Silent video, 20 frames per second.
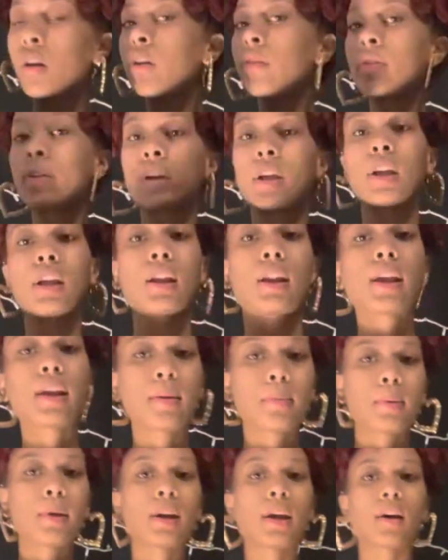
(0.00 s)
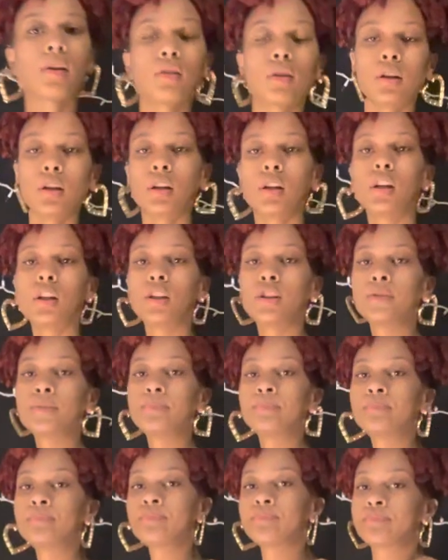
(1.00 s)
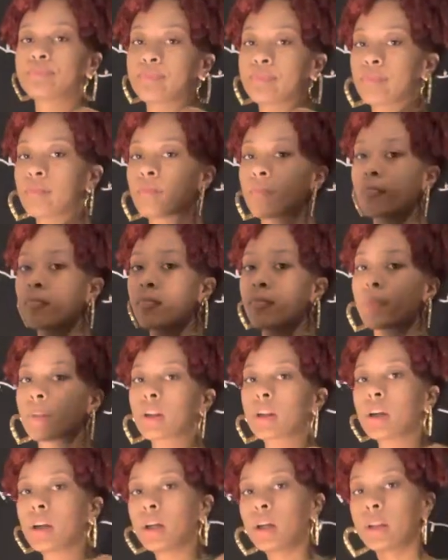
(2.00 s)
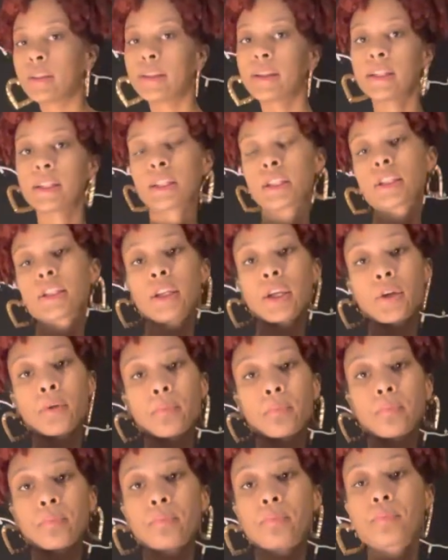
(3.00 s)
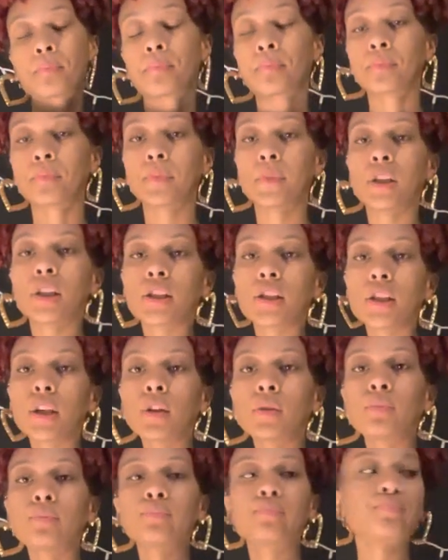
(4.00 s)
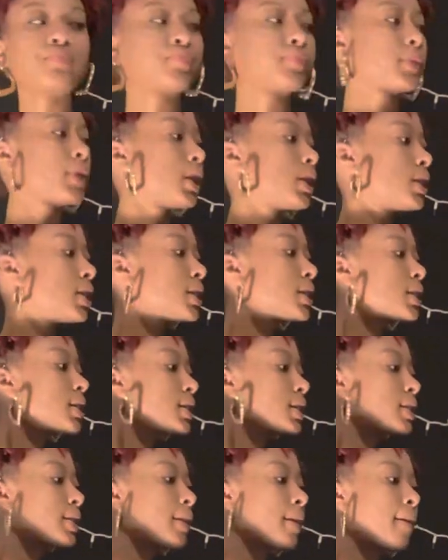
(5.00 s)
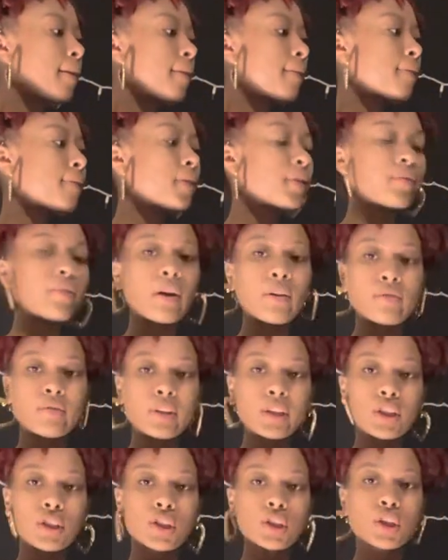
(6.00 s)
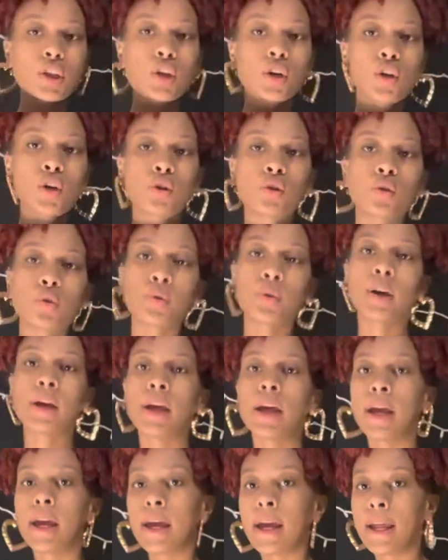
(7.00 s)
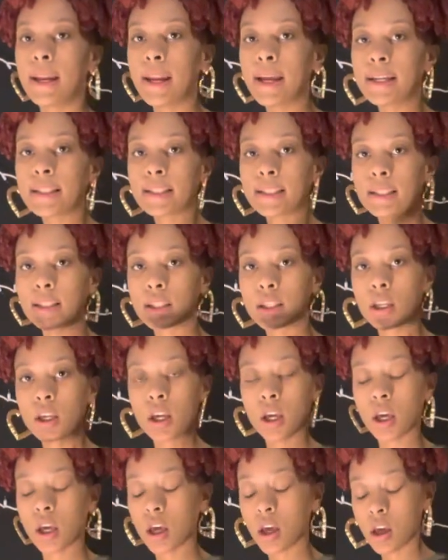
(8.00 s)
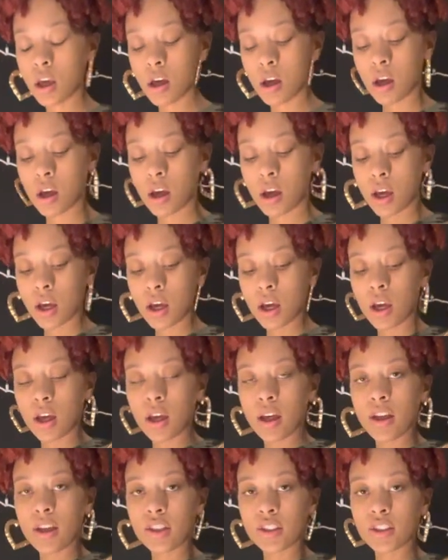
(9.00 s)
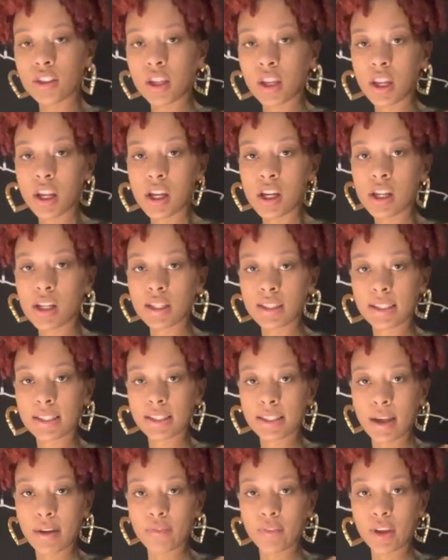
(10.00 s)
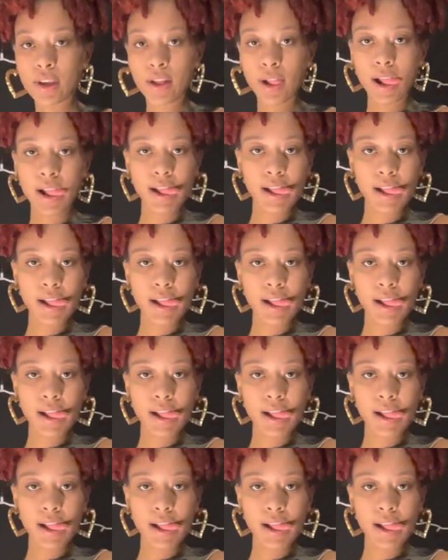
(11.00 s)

forget it, let it be done. Um, I think this is cute. So this is the fifth outfit. So next to the sixth outfit.